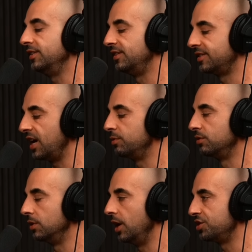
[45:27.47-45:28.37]
stable
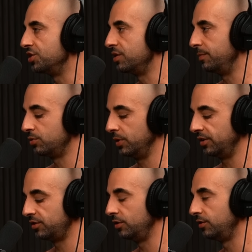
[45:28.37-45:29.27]
relationship between
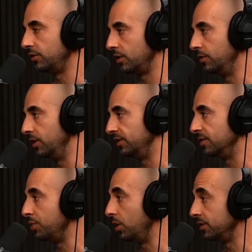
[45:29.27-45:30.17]
two securities, a
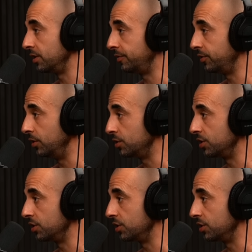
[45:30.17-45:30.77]
bond and a futures,